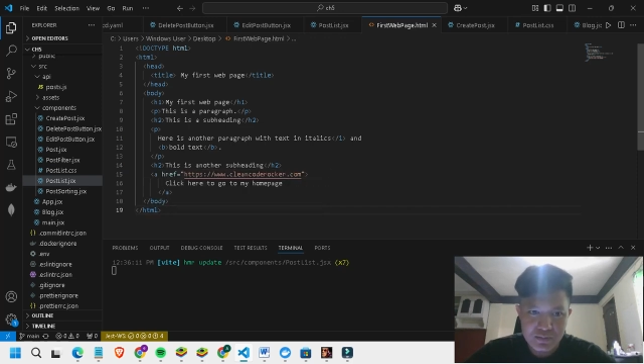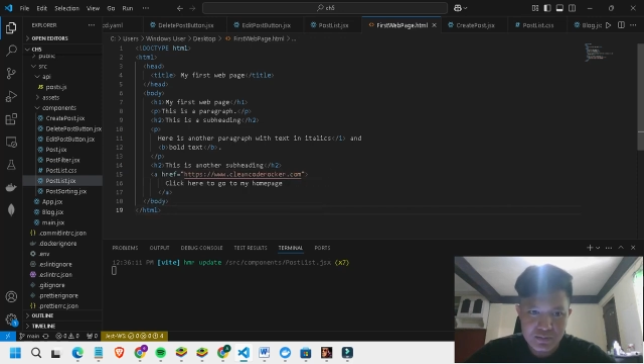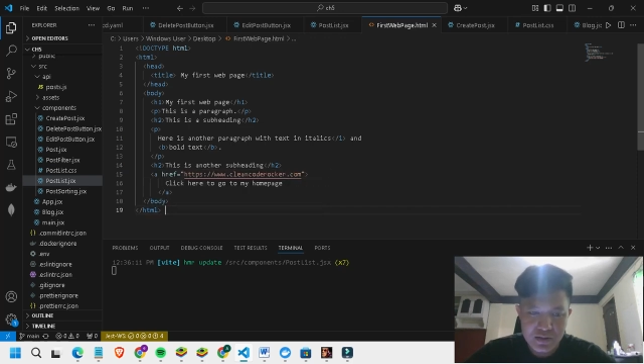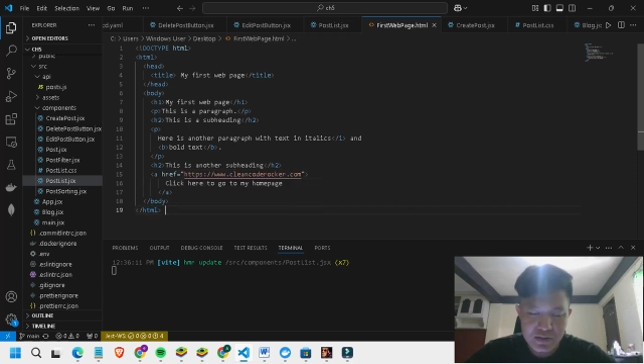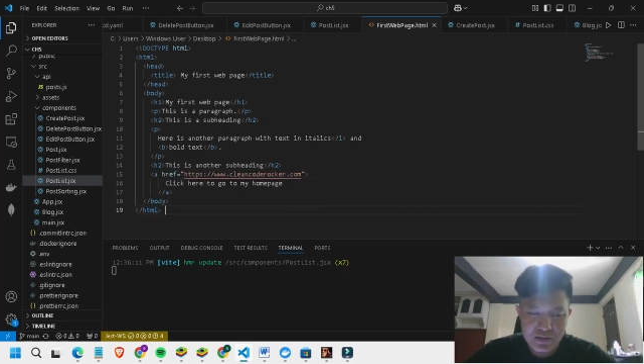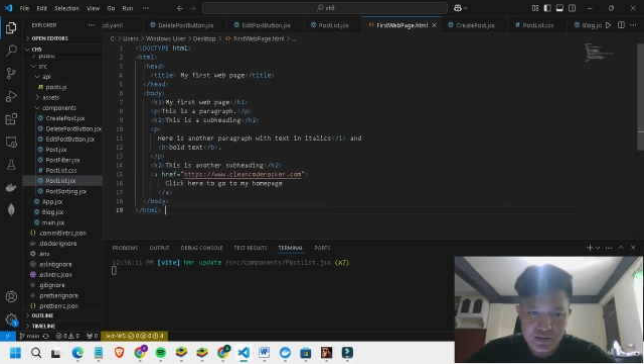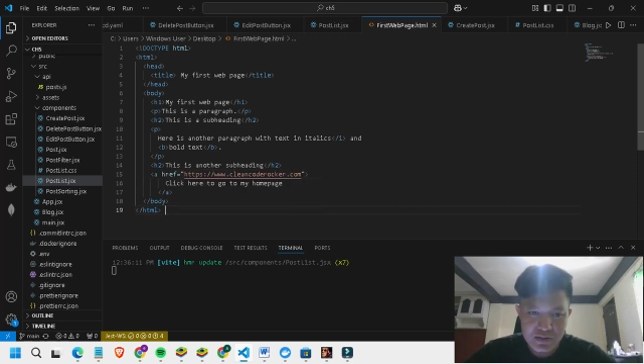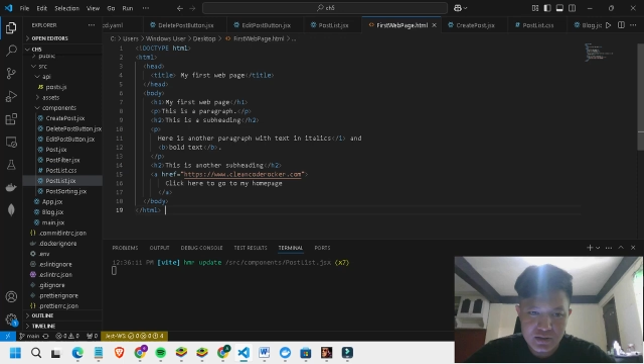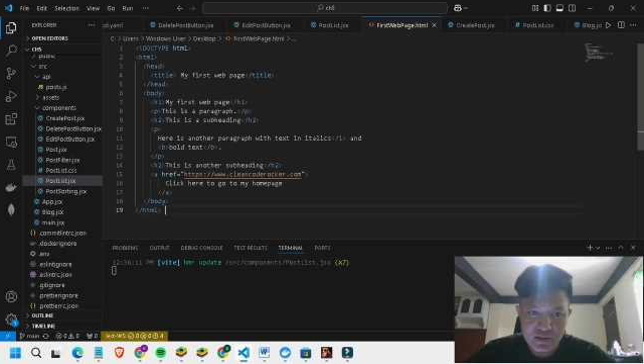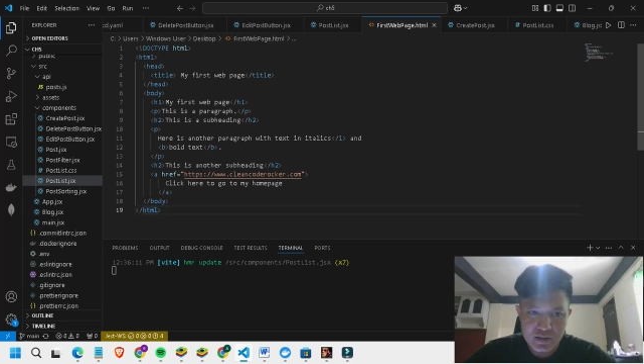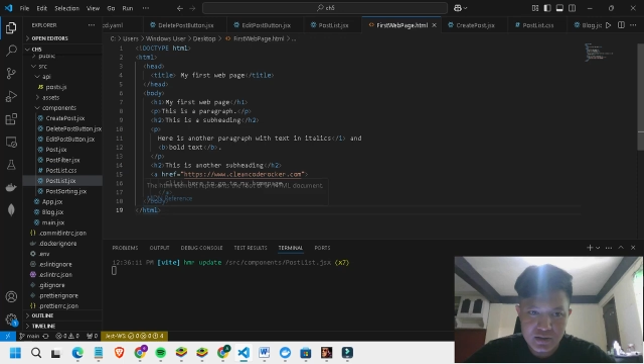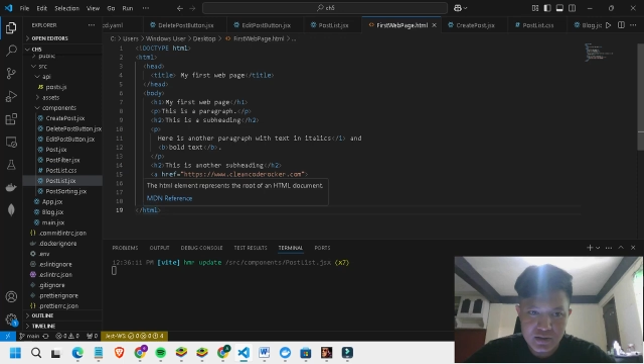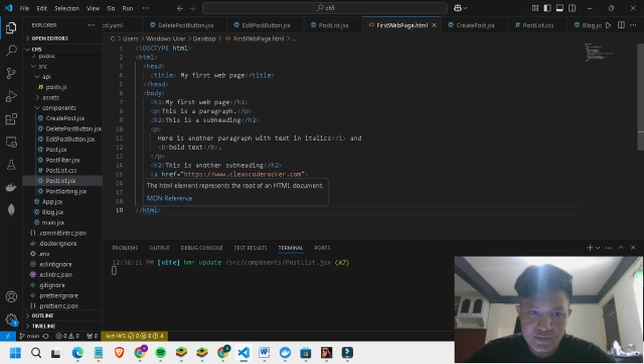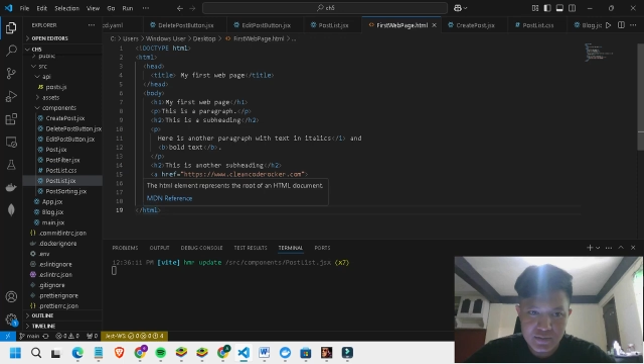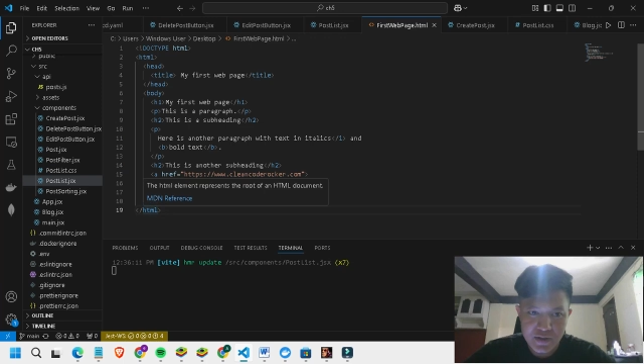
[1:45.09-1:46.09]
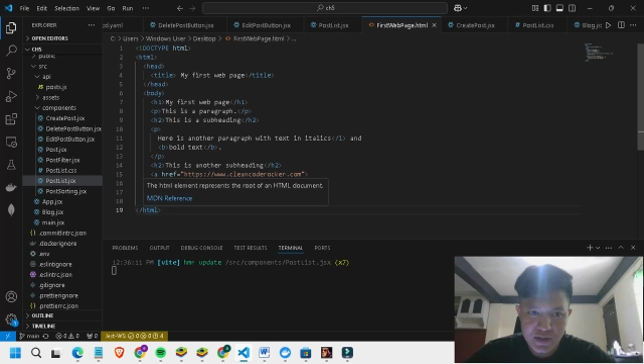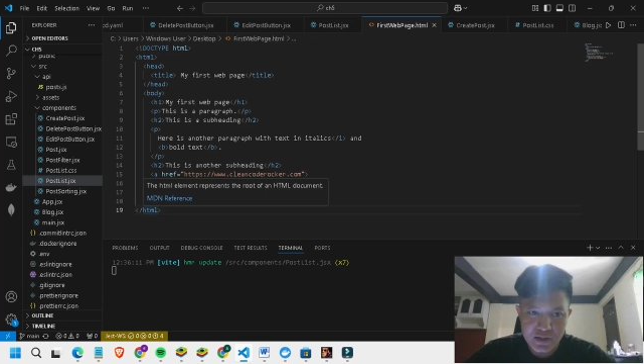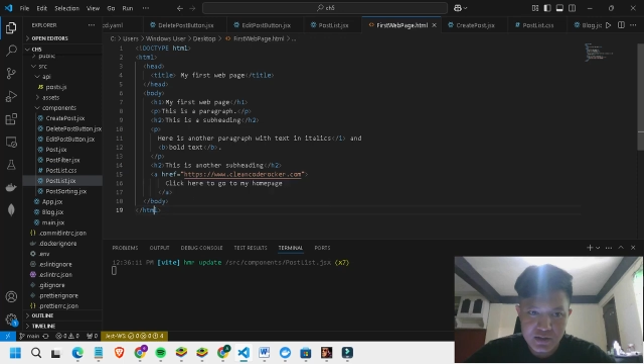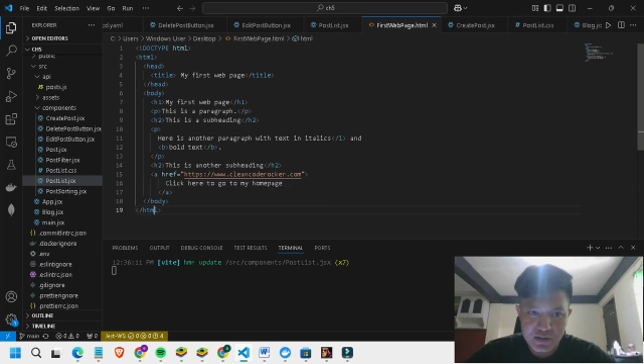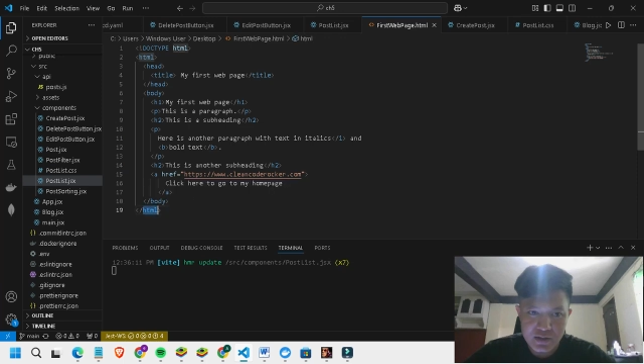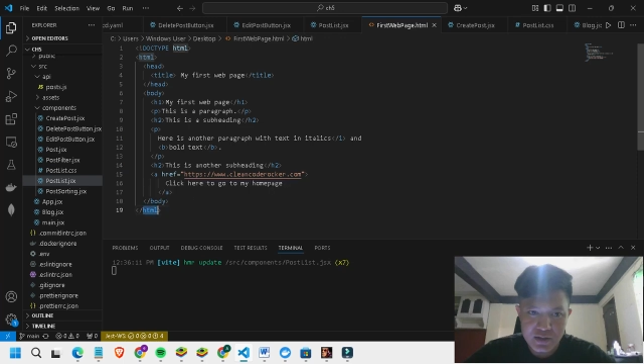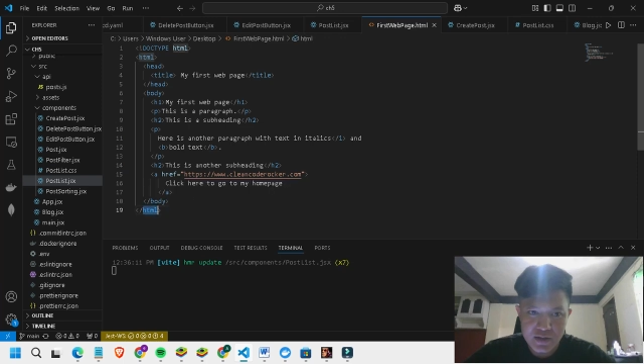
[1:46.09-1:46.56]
but yeah,